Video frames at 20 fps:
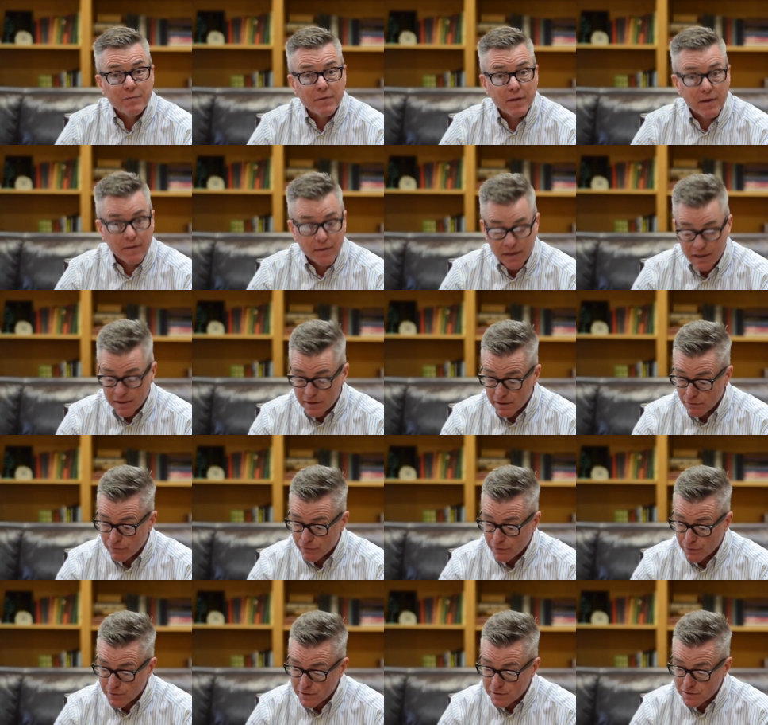and He did
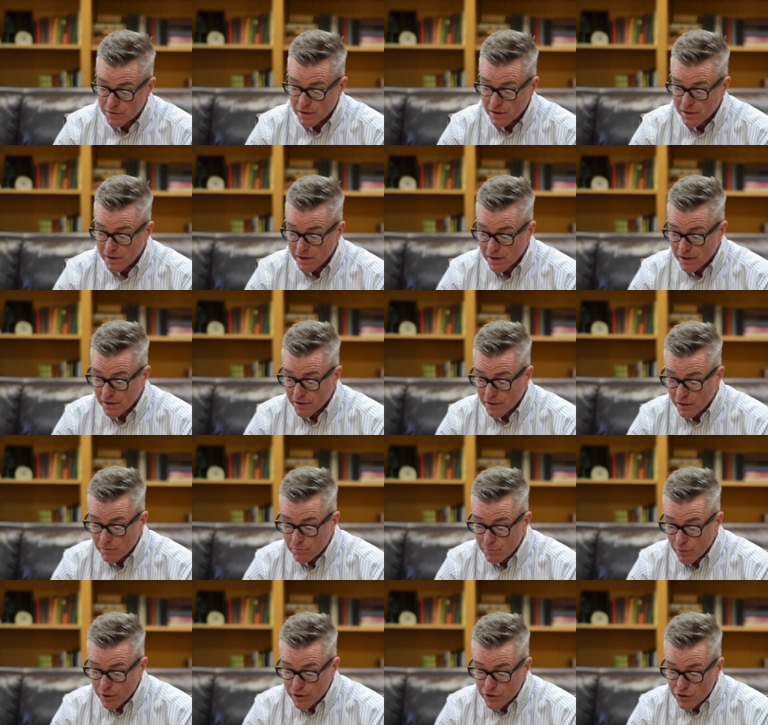for this young
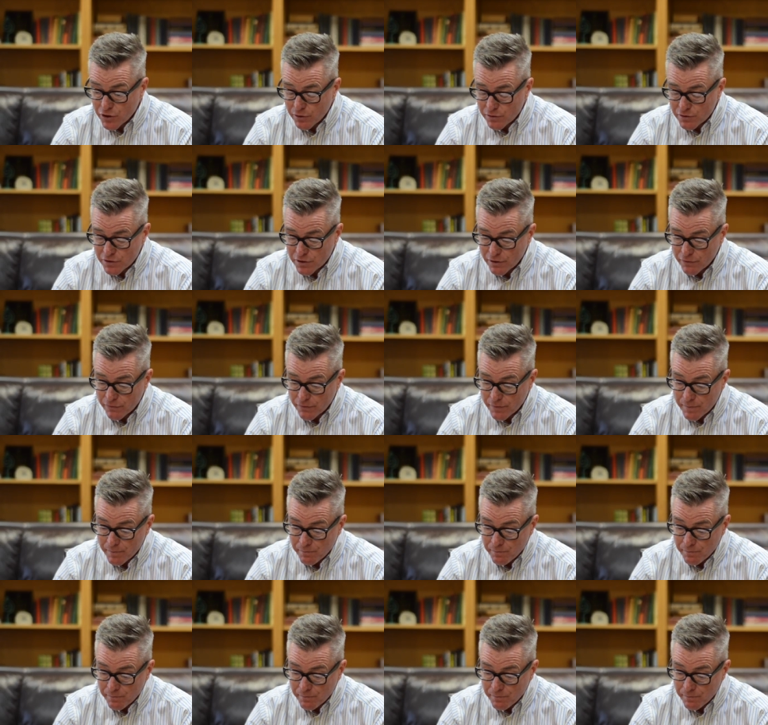boy Joseph.